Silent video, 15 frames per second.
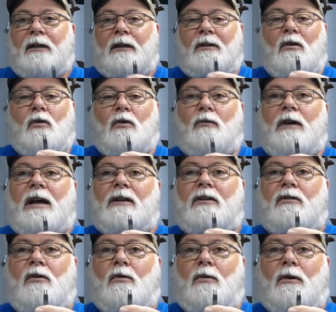Going around a
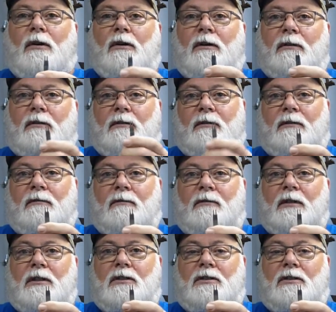corner, the